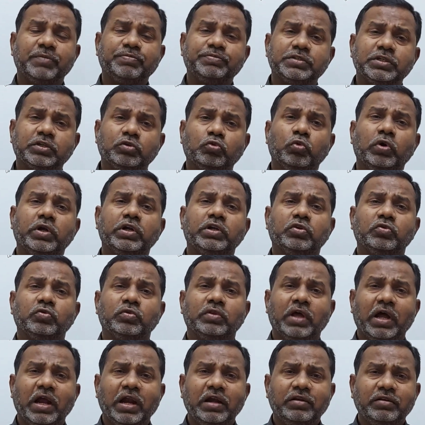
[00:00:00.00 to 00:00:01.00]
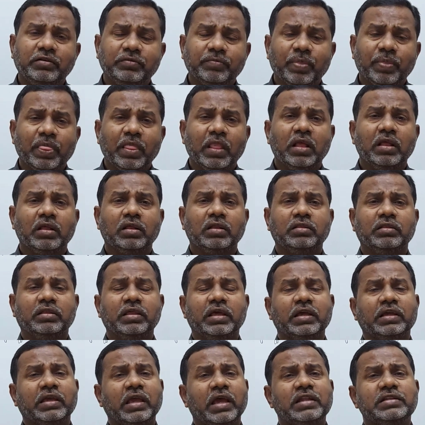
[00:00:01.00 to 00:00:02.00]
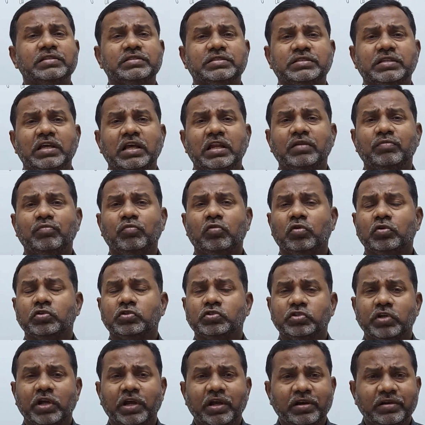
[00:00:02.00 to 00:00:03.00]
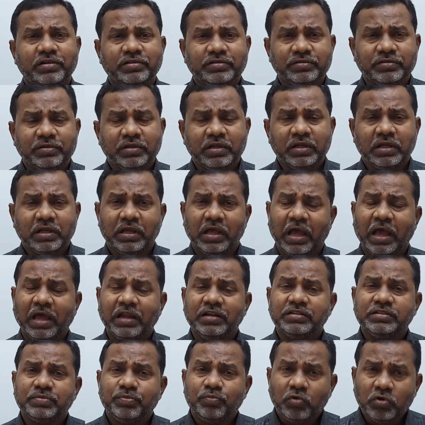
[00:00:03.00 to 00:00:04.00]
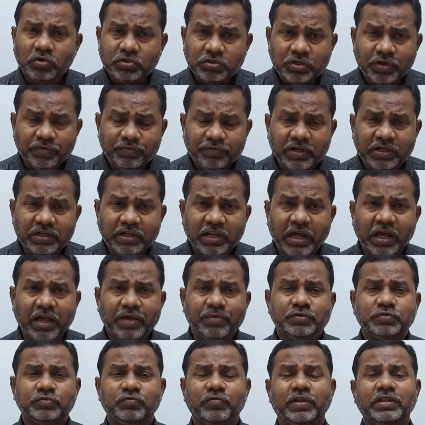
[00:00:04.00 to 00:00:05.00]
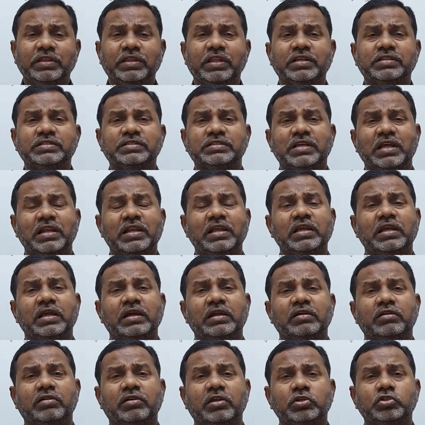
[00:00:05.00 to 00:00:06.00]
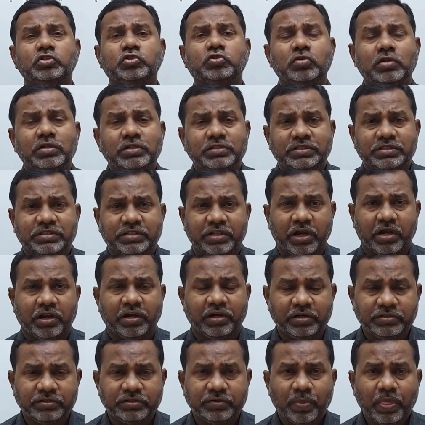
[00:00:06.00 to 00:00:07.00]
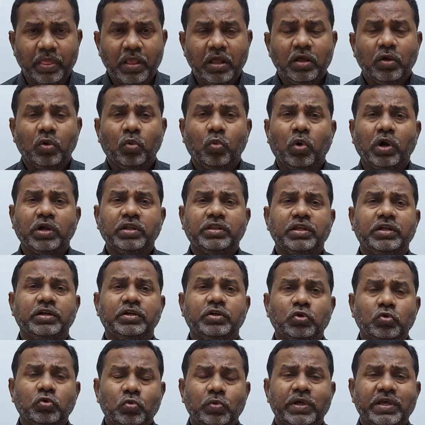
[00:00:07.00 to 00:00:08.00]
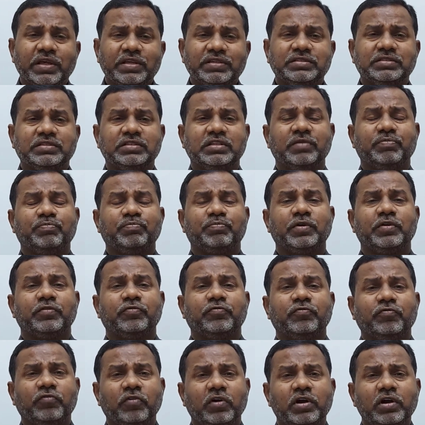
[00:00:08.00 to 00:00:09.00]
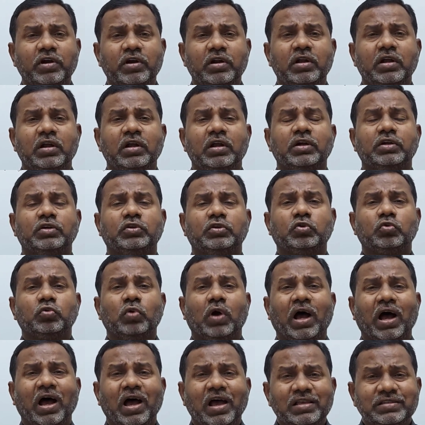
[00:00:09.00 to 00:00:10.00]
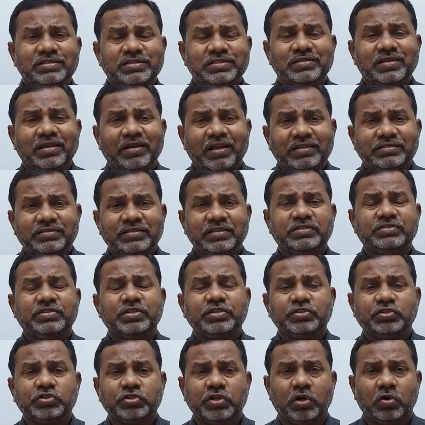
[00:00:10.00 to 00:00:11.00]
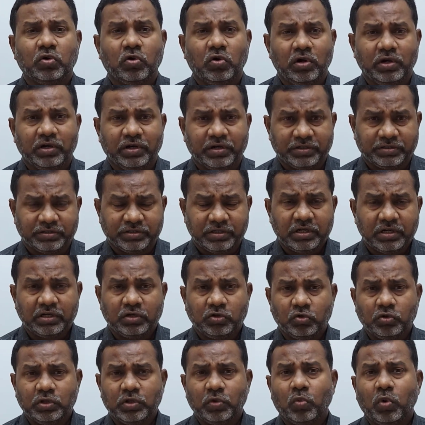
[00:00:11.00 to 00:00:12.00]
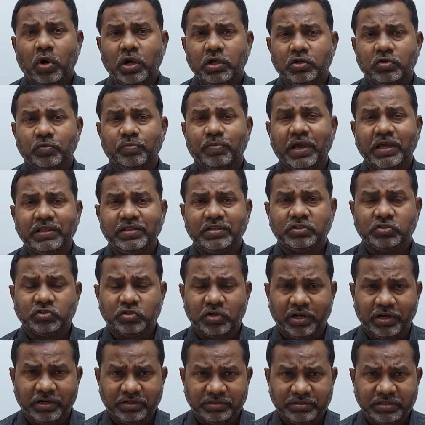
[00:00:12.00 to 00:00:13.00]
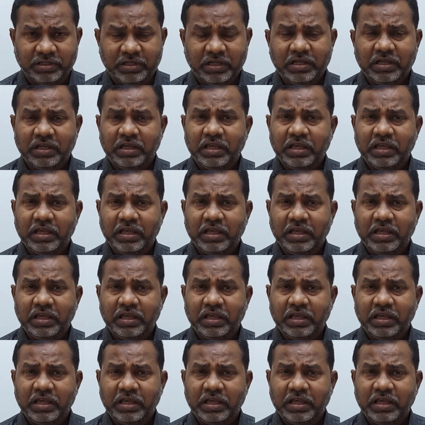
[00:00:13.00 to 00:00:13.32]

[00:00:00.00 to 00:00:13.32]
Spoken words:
Subsequent to that, they can sell more shares, and most of the times when they're selling additional shares, what they do is they prefer to ask their existing shareholders, do they want to buy the shares?